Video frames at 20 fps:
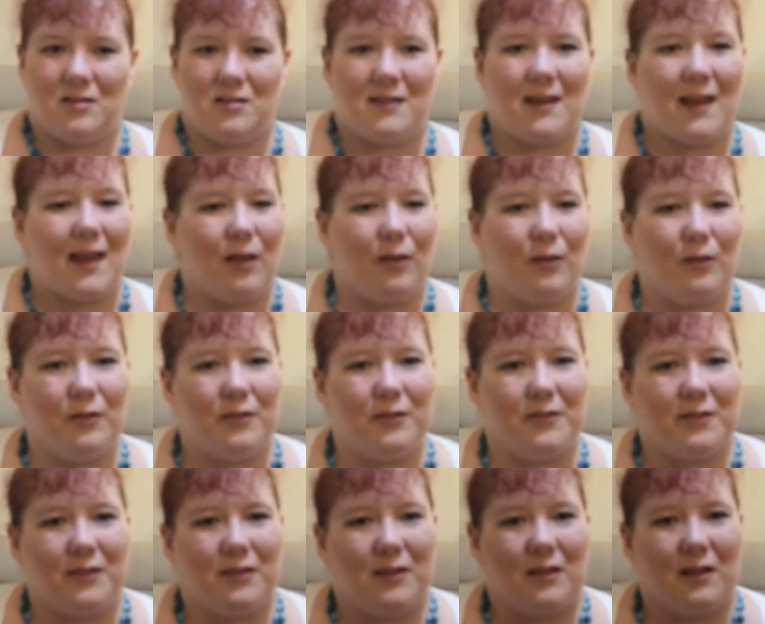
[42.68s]

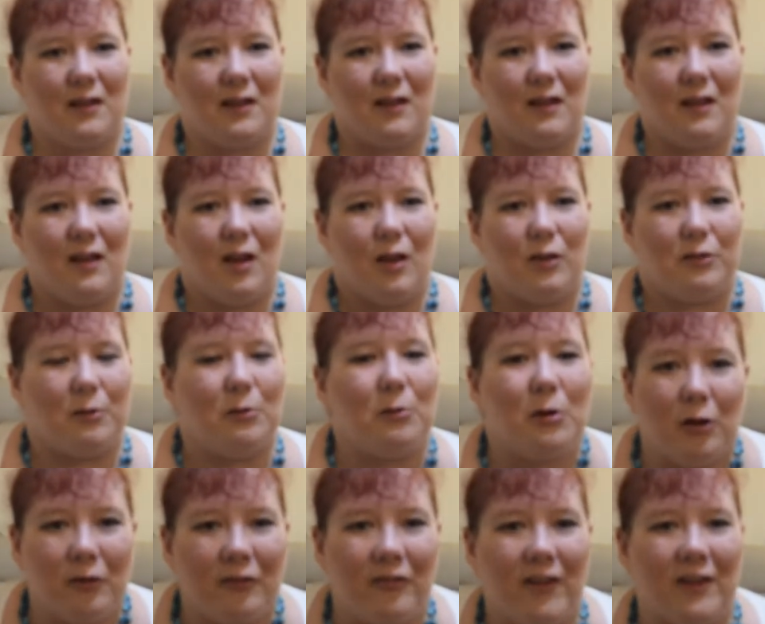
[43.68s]
tells through
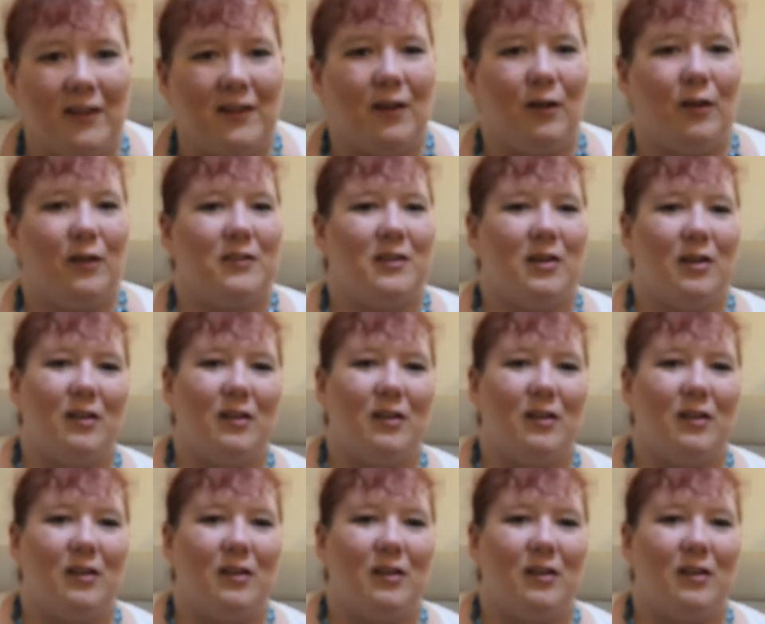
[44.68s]
her videos